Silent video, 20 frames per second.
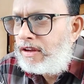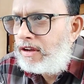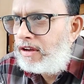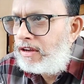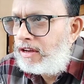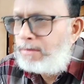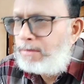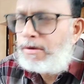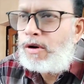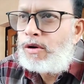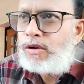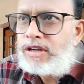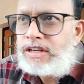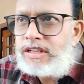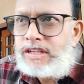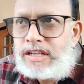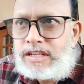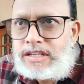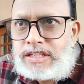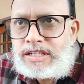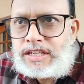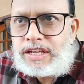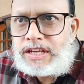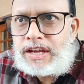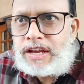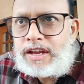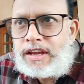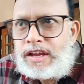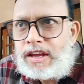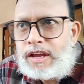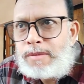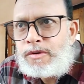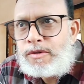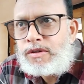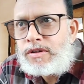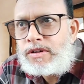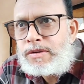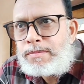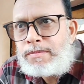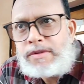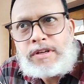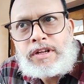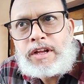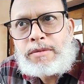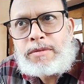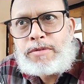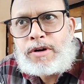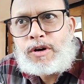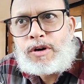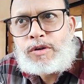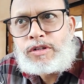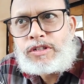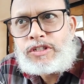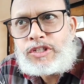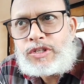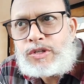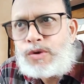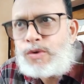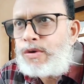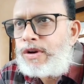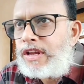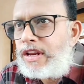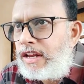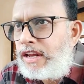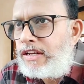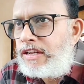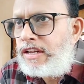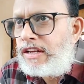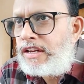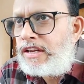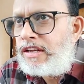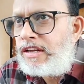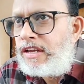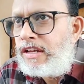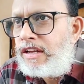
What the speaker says: about the essay, about story writing,